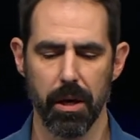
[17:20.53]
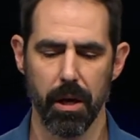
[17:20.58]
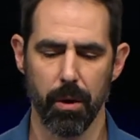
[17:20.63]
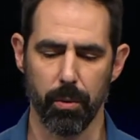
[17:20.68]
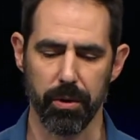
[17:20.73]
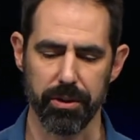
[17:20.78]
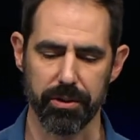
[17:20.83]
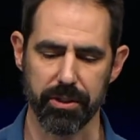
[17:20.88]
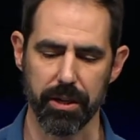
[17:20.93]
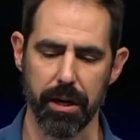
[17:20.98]

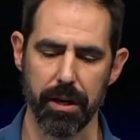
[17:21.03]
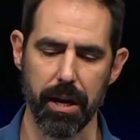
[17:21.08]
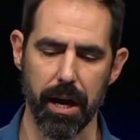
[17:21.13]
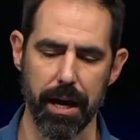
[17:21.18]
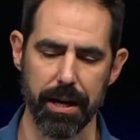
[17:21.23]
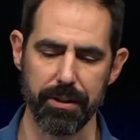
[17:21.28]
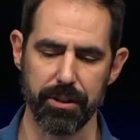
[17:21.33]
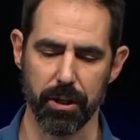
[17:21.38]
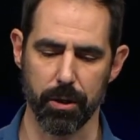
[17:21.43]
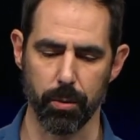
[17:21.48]
When his son
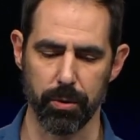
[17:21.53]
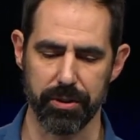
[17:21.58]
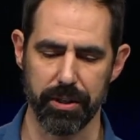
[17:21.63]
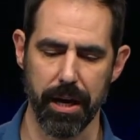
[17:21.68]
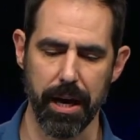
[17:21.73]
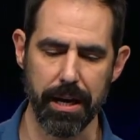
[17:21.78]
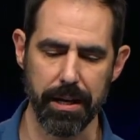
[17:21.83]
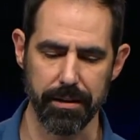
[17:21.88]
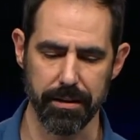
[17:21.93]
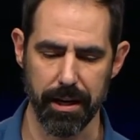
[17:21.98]
Isaac was
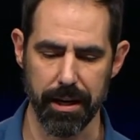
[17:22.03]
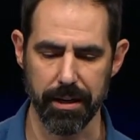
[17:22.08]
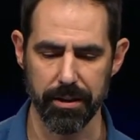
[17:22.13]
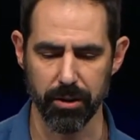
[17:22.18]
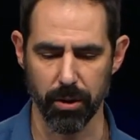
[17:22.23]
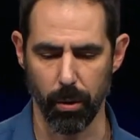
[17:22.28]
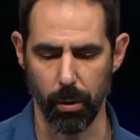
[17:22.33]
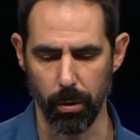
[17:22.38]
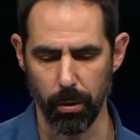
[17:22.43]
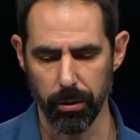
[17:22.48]
eight days
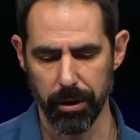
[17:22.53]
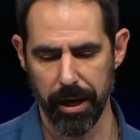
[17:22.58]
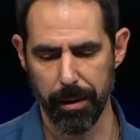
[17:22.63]
old,